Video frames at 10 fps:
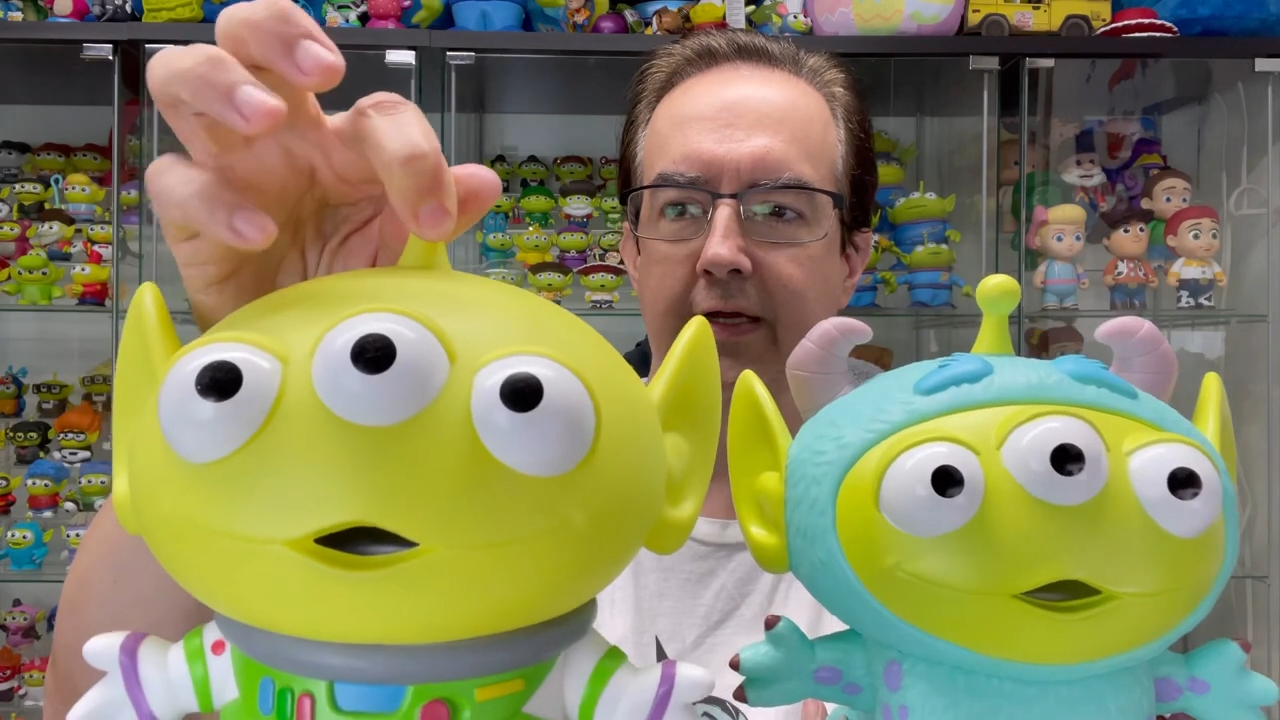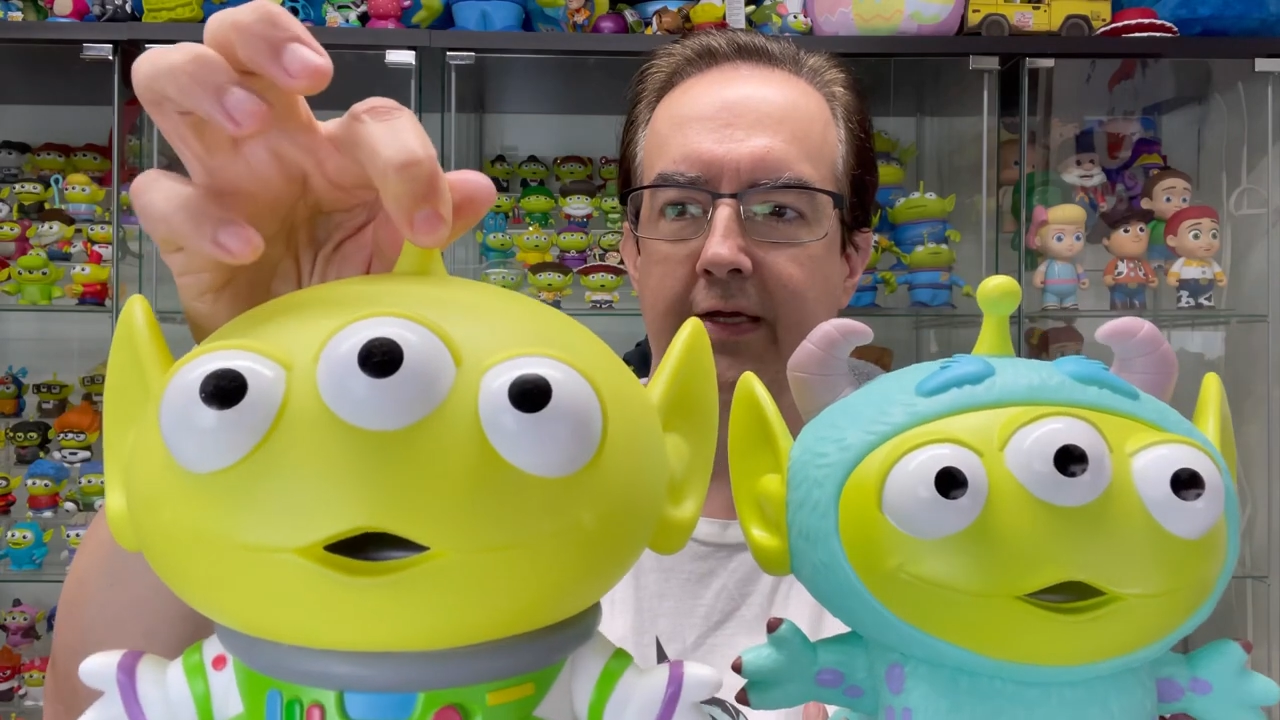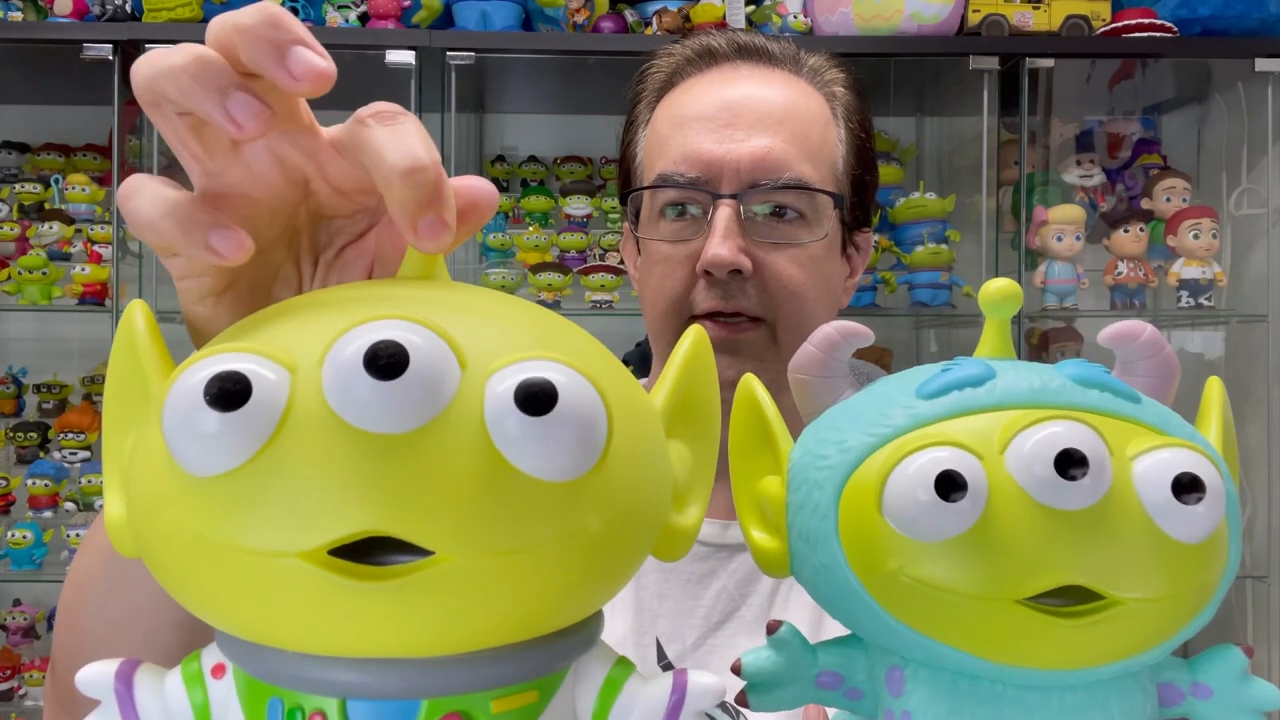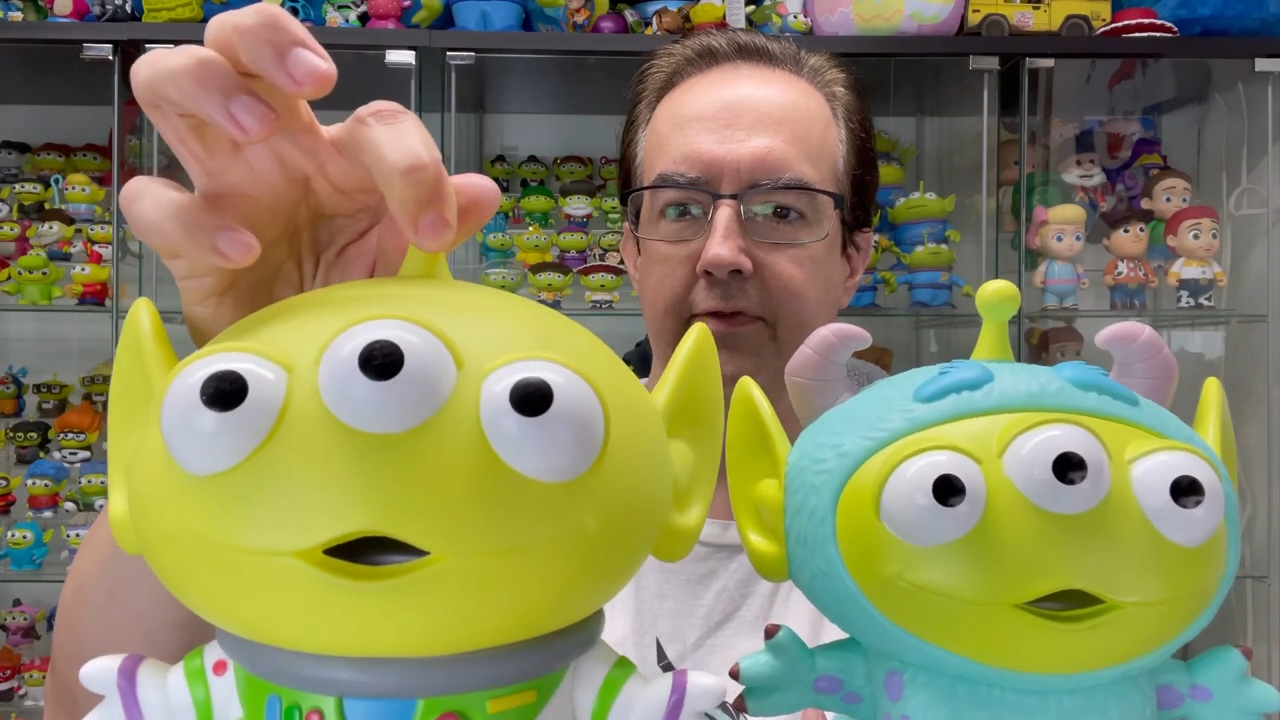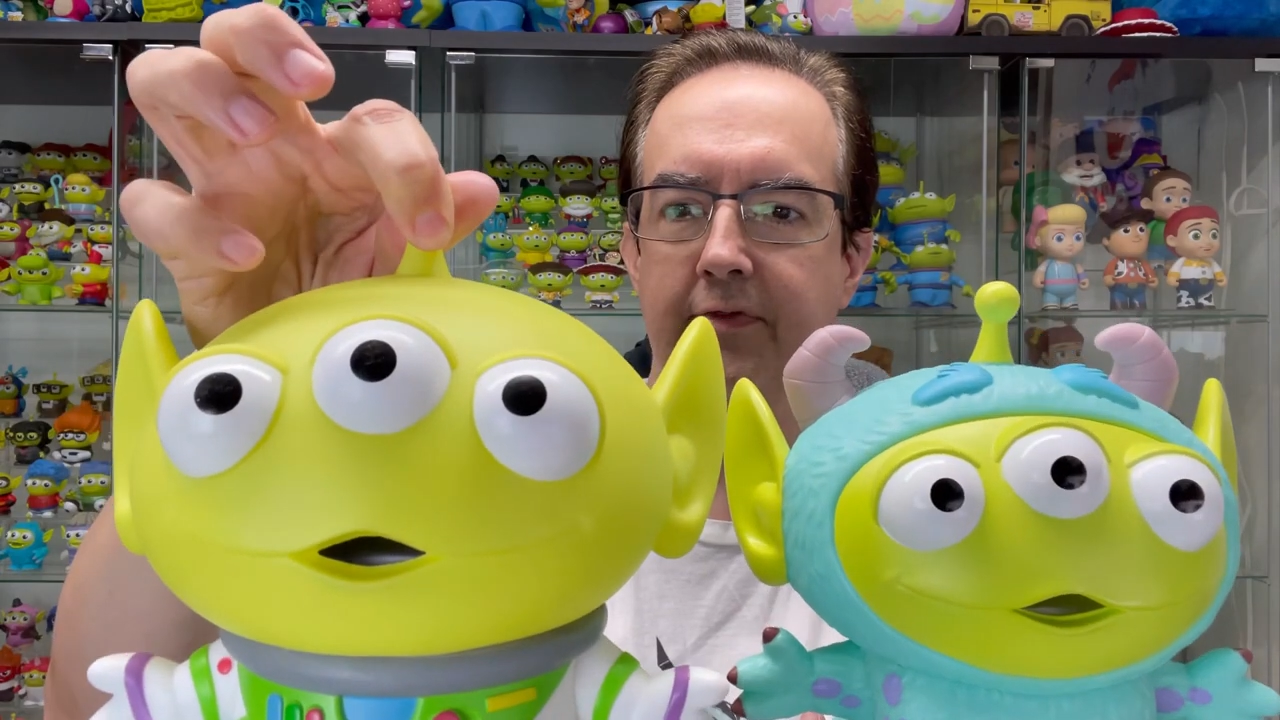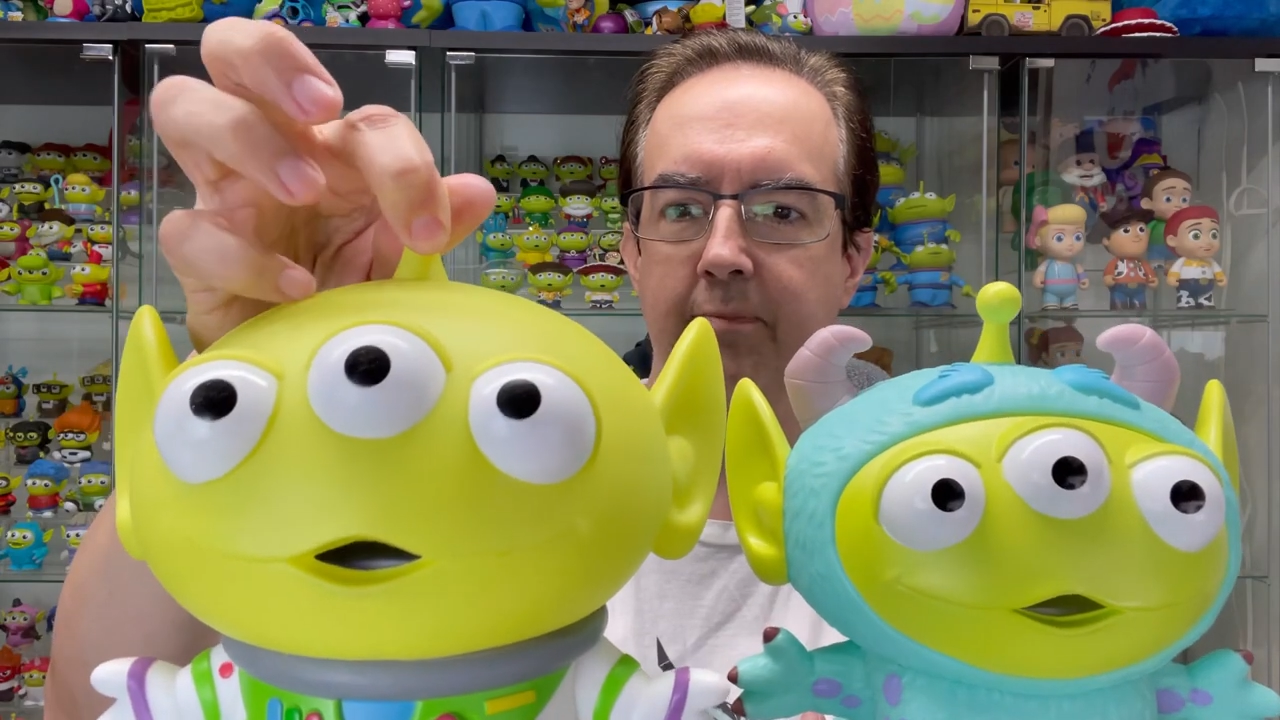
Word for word: uh, the